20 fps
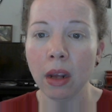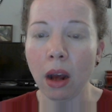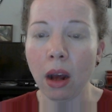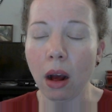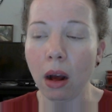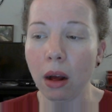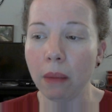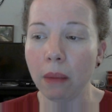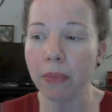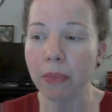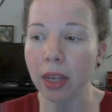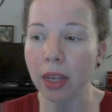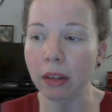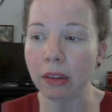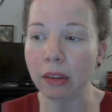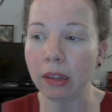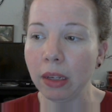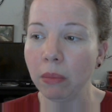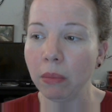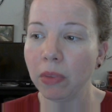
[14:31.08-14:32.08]
It
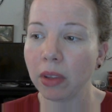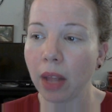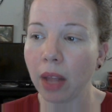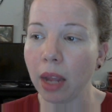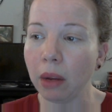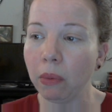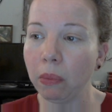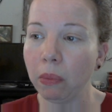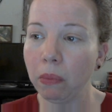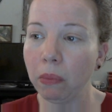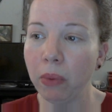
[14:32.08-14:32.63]
seems like